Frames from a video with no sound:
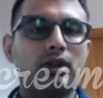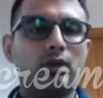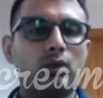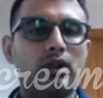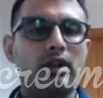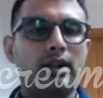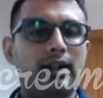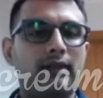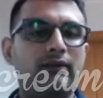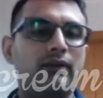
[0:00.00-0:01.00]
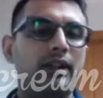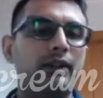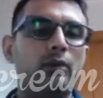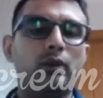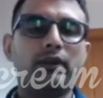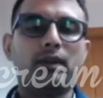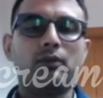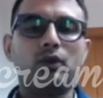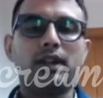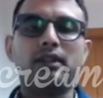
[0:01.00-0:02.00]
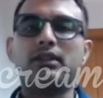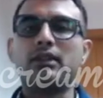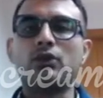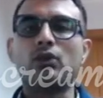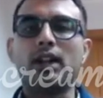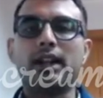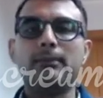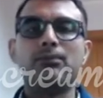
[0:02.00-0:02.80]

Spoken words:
converter and find your program. Okay, this is July.